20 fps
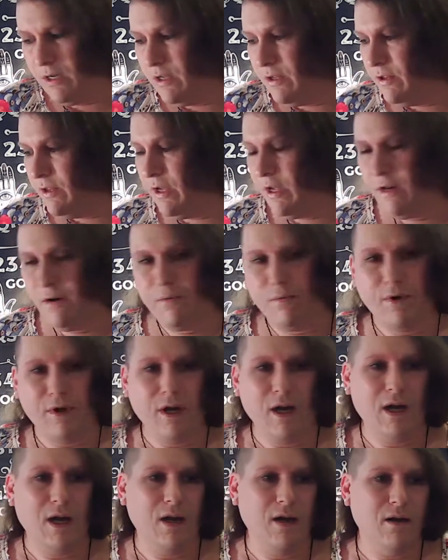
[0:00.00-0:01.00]
Then we
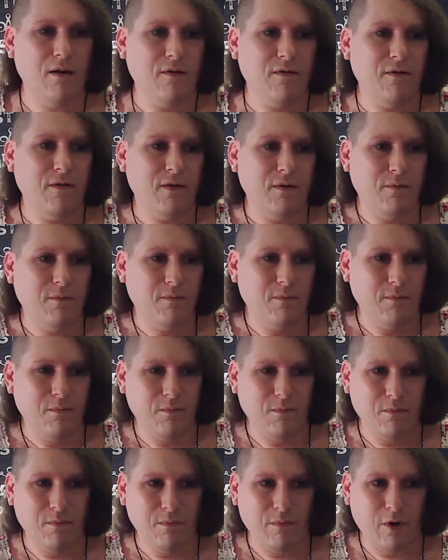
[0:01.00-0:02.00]
have
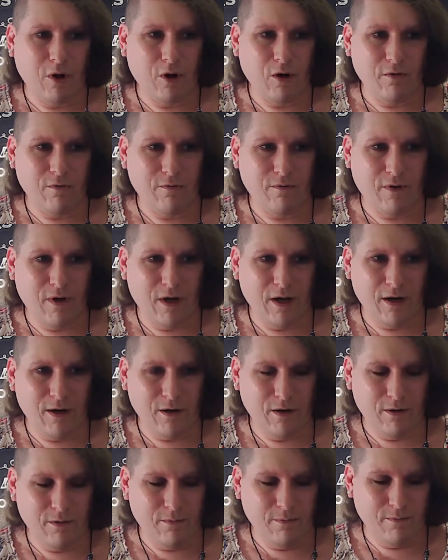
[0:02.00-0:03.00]
our
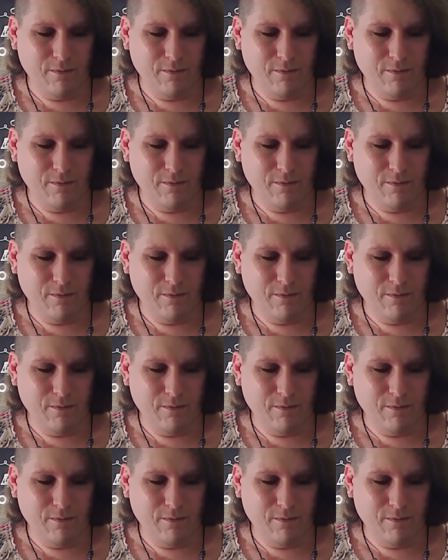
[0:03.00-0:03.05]
fire,